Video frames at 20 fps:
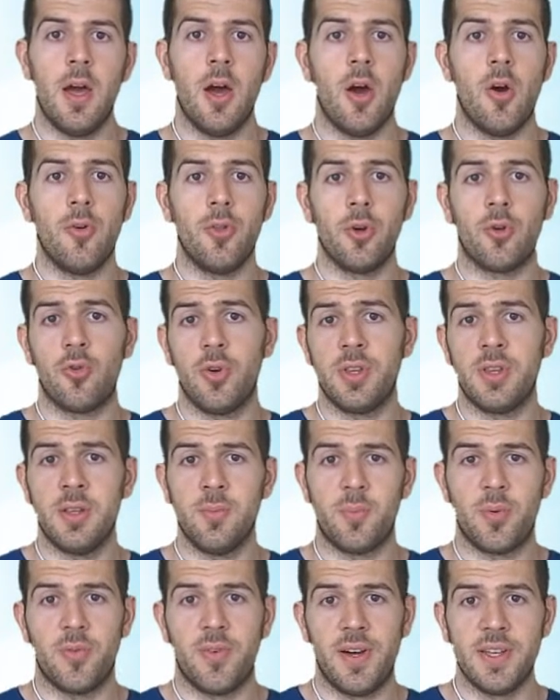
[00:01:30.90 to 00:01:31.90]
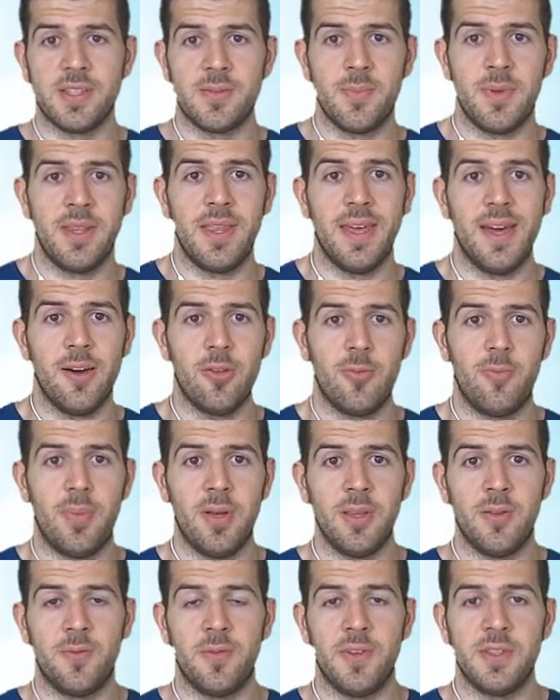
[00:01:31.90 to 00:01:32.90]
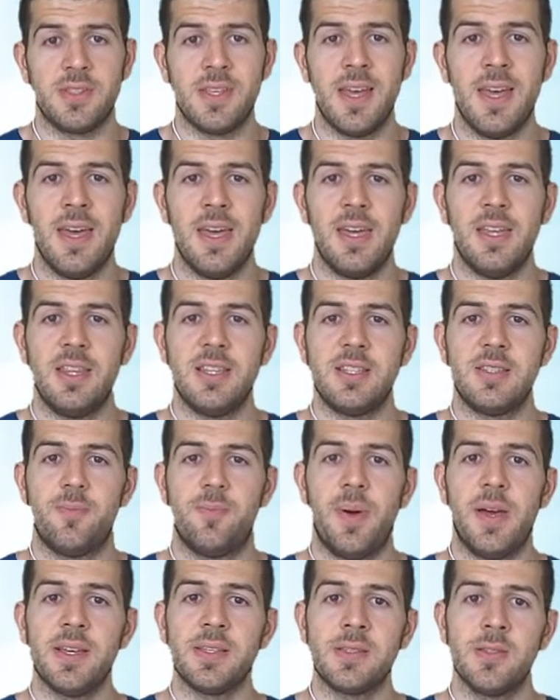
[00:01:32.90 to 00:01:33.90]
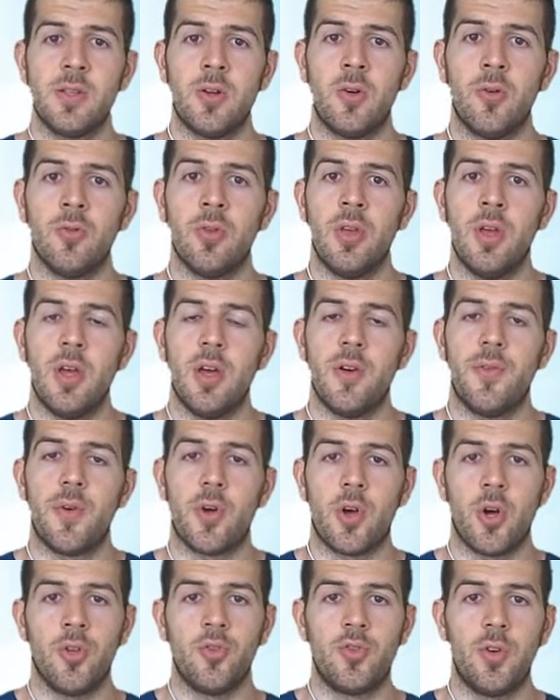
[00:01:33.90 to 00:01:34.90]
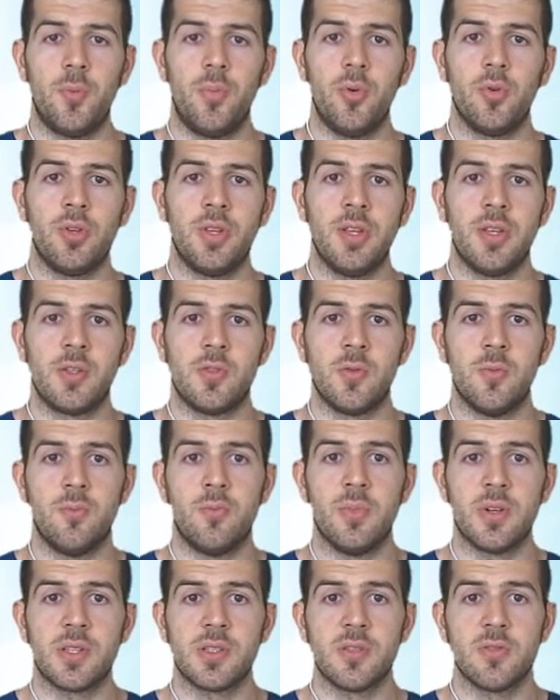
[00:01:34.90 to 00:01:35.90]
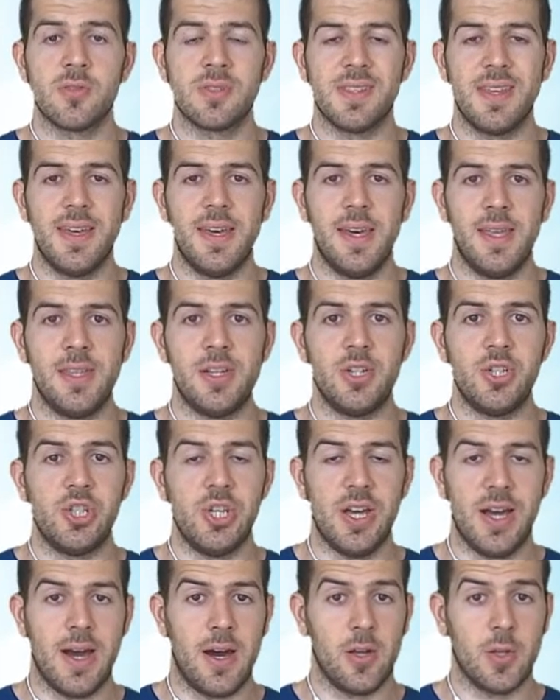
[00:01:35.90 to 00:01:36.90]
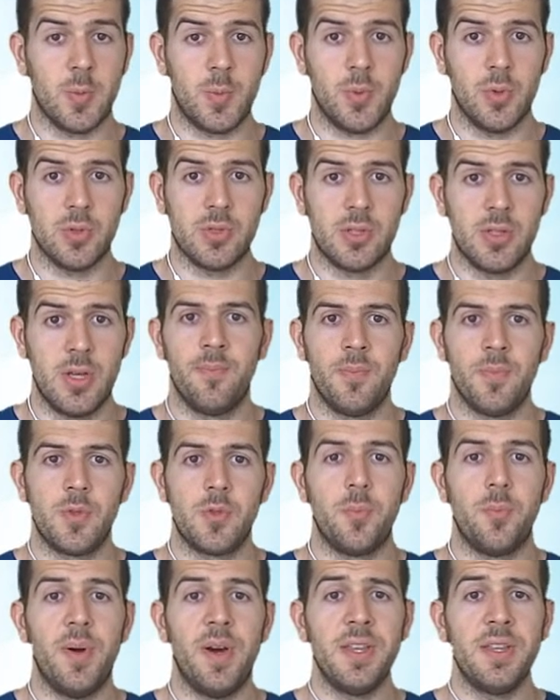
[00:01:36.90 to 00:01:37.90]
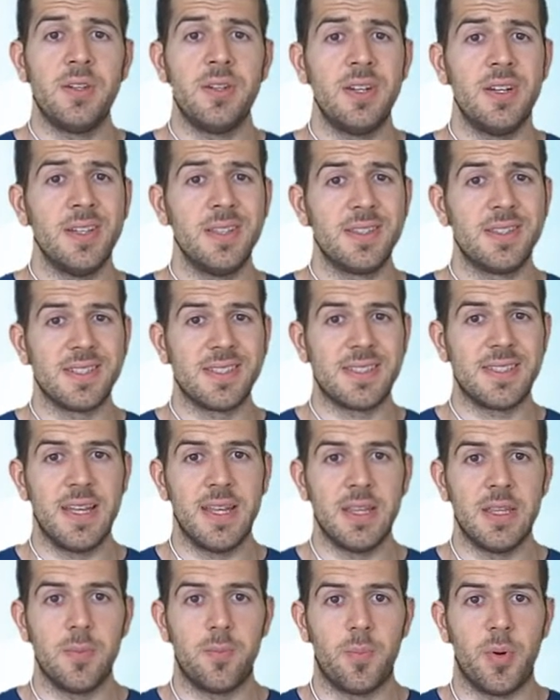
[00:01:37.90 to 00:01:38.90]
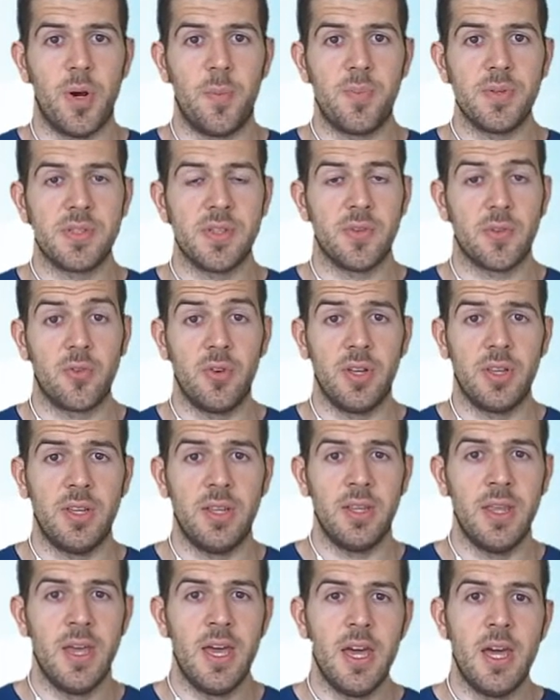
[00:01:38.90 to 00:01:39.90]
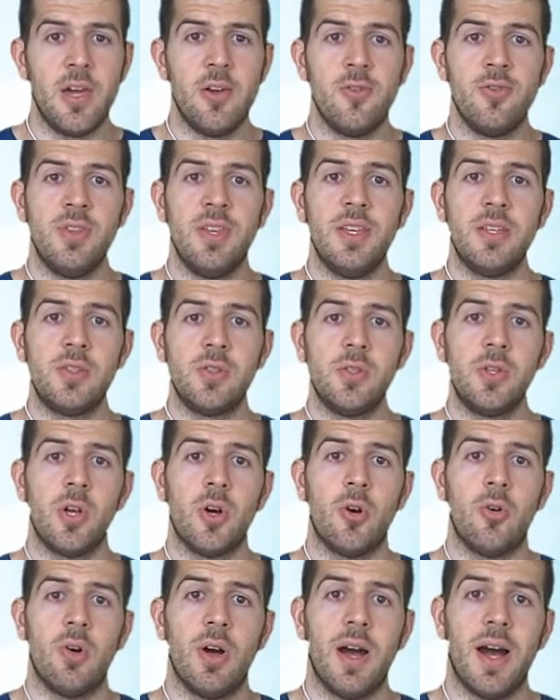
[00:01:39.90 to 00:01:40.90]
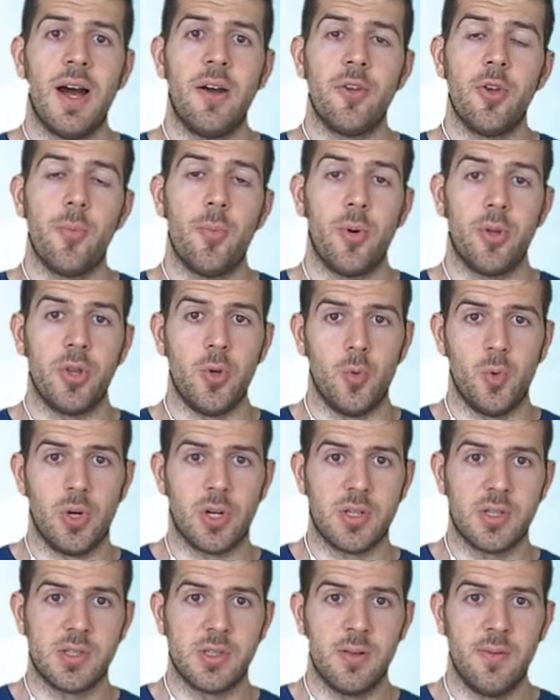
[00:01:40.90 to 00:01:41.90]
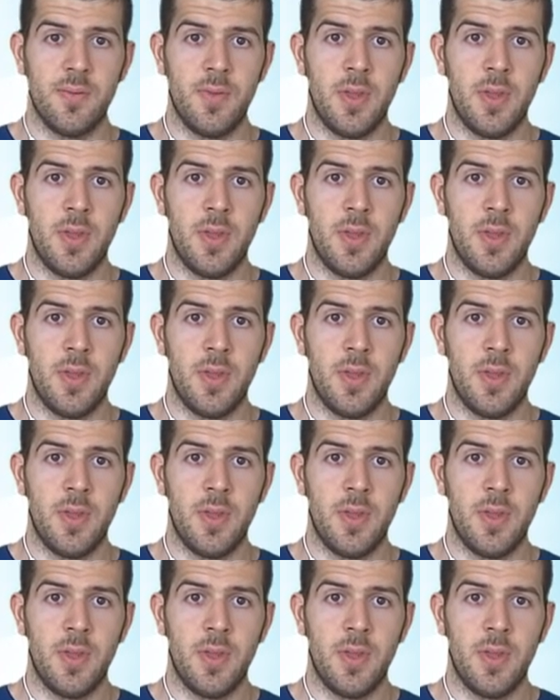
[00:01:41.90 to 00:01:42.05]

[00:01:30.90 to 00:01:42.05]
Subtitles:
Although creatine provides many health benefits, it is best known for contributing to muscles' energy output. To better understand the purpose of creatine, you need to know how your body works.